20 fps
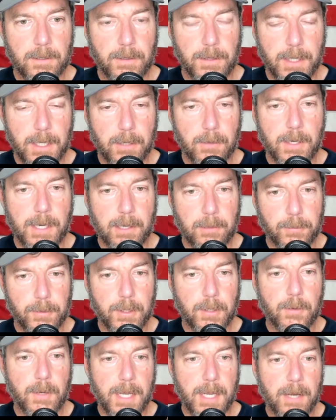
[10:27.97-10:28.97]
They are out
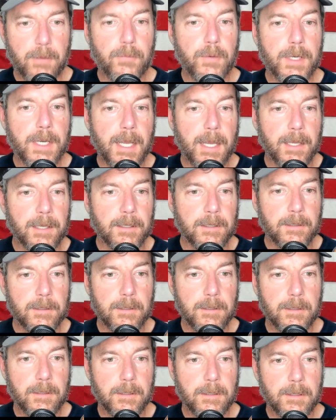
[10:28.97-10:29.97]
there every day
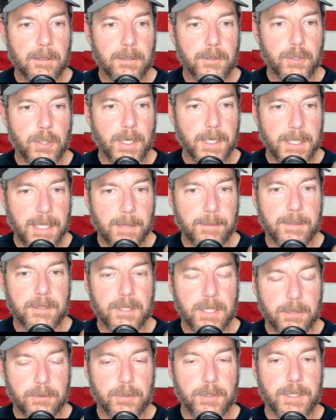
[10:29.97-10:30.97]
trying to keep this
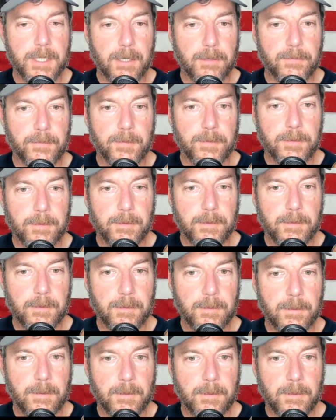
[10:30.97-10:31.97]
country safe.
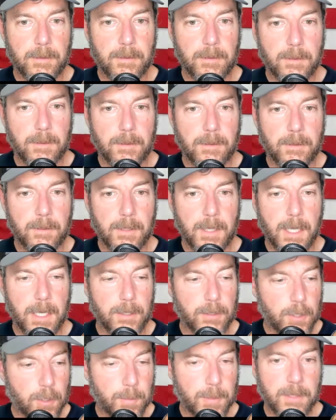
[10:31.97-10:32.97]

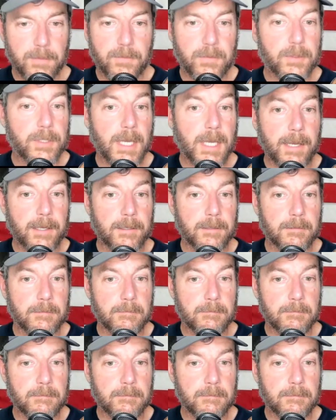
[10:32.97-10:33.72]
And too many of them are dying.